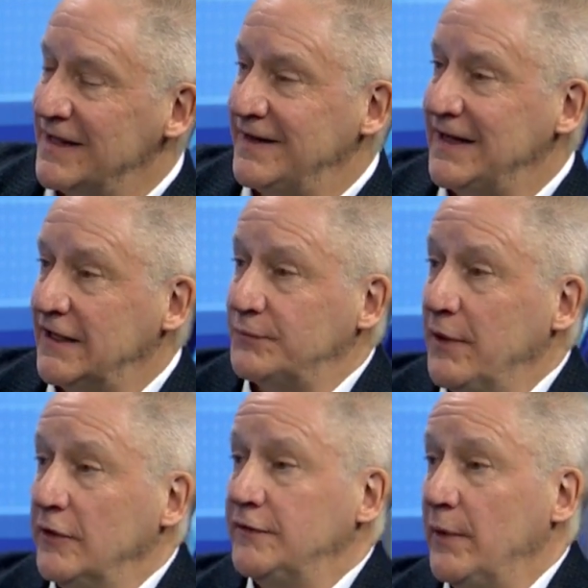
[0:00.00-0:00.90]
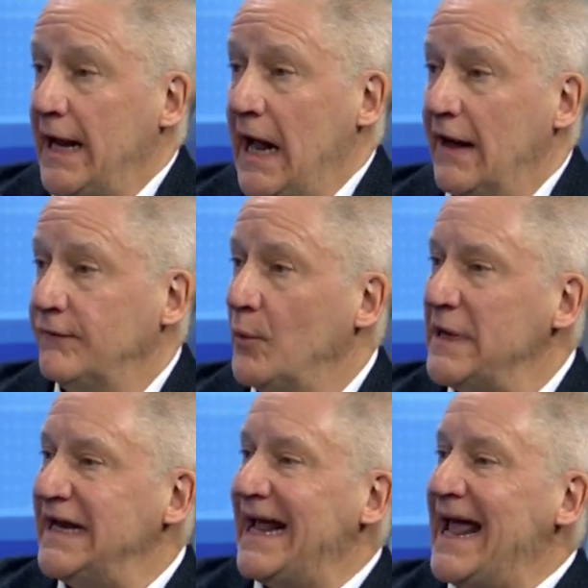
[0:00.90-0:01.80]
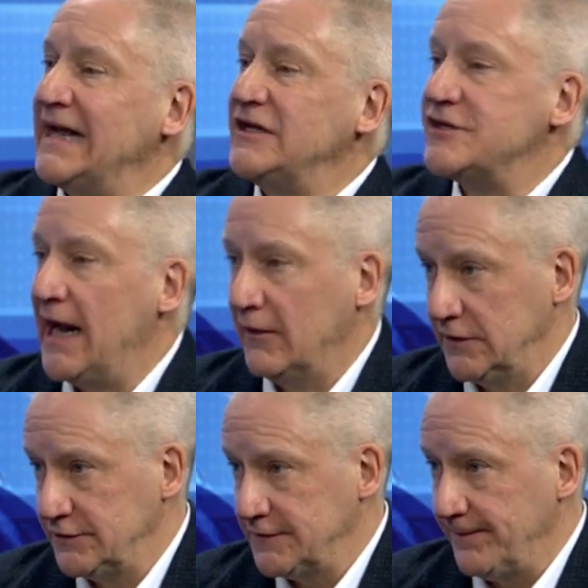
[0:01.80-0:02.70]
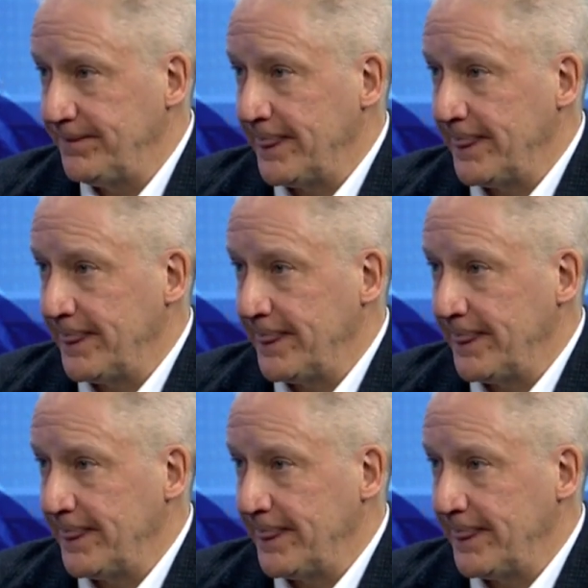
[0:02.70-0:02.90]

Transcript: the experience we have for meeting any challenge